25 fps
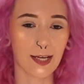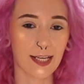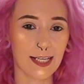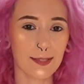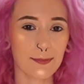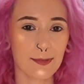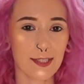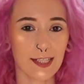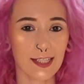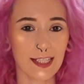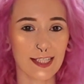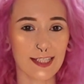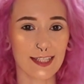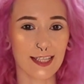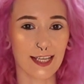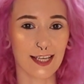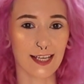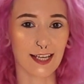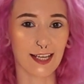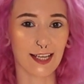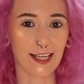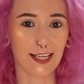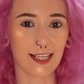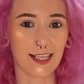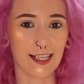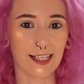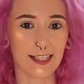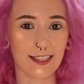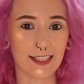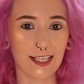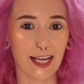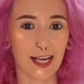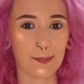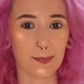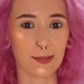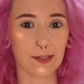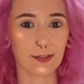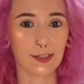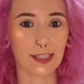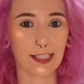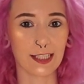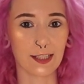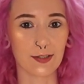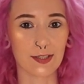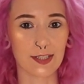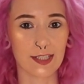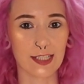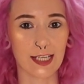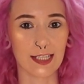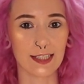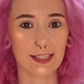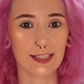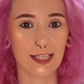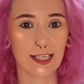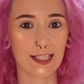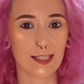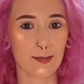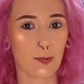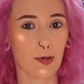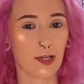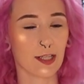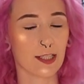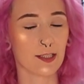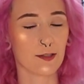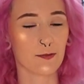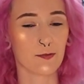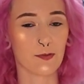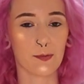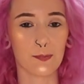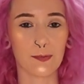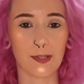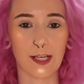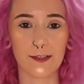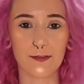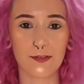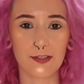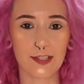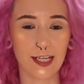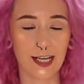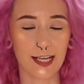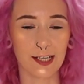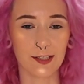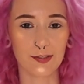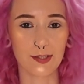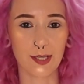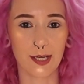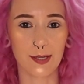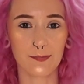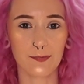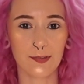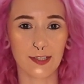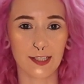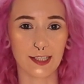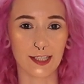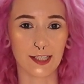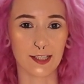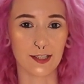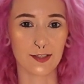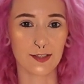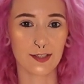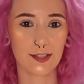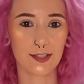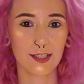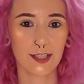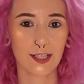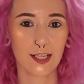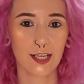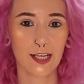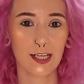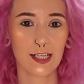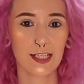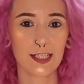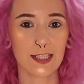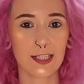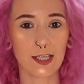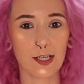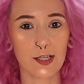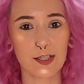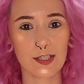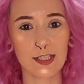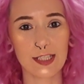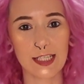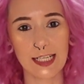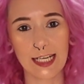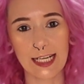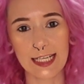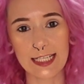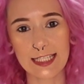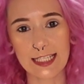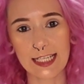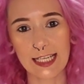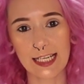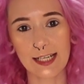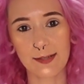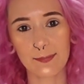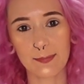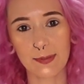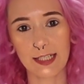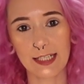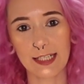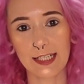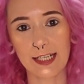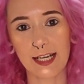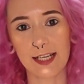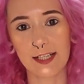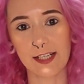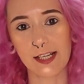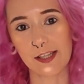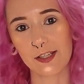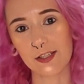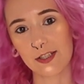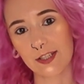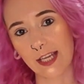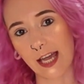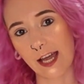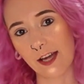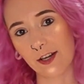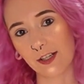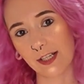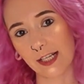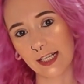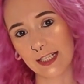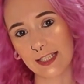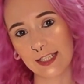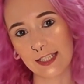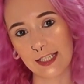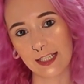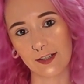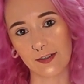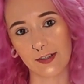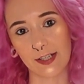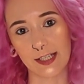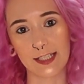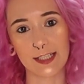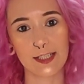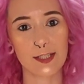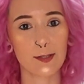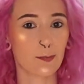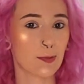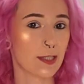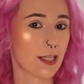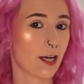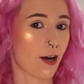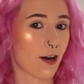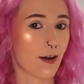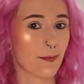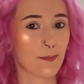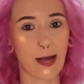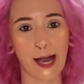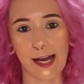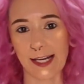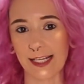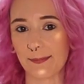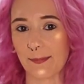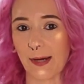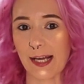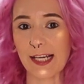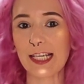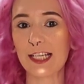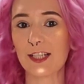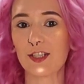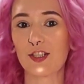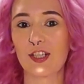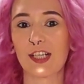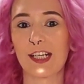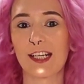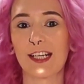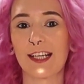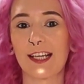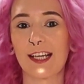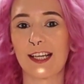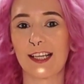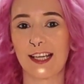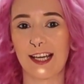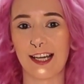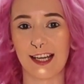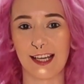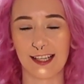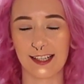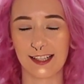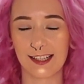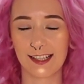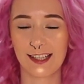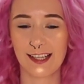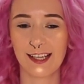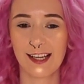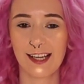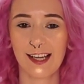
name's Alyssa and I build Lego sets as well as film lifestyle type videos. So today's gonna be another Saturday series. We are back in my kitchen again.